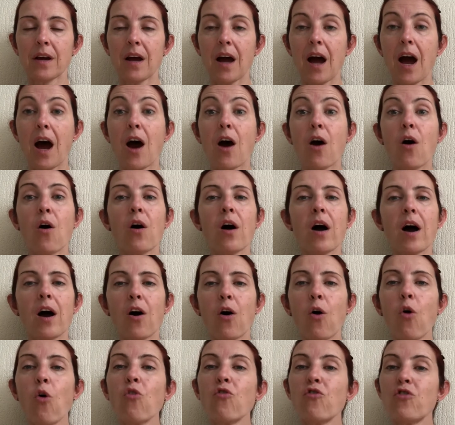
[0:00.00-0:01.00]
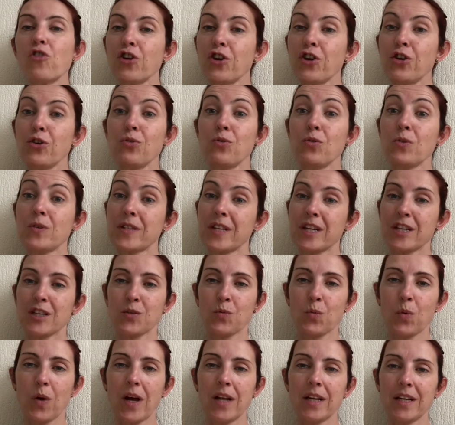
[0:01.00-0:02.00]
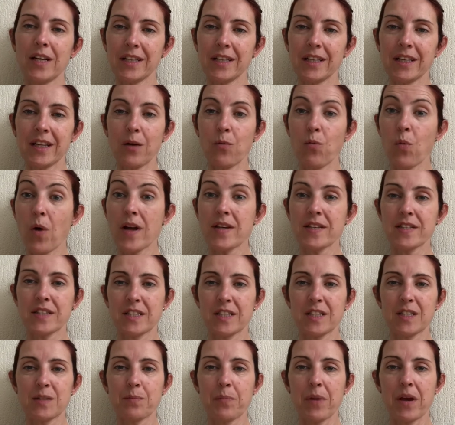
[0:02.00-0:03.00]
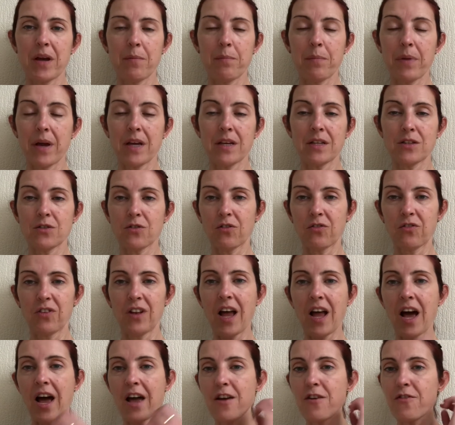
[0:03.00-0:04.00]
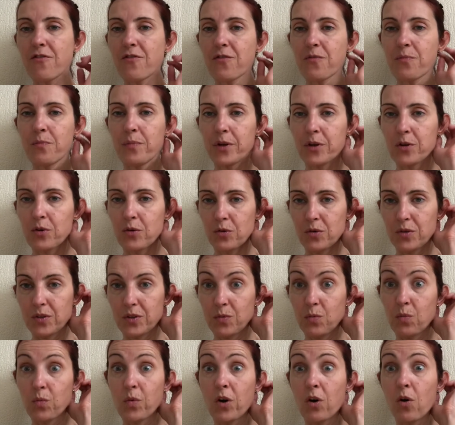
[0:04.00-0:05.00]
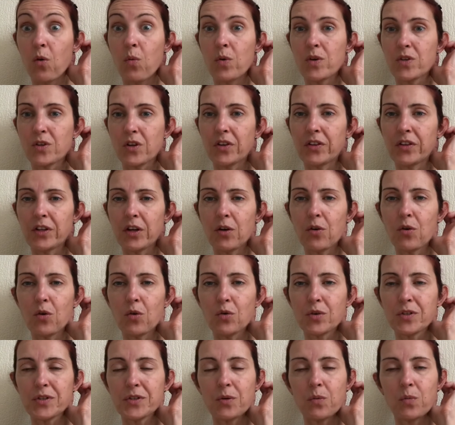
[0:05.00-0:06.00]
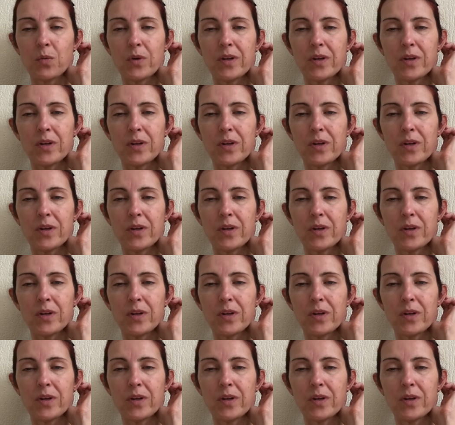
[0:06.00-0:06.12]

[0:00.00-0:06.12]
are overused as well the Western pace of life, because we're always on the go. So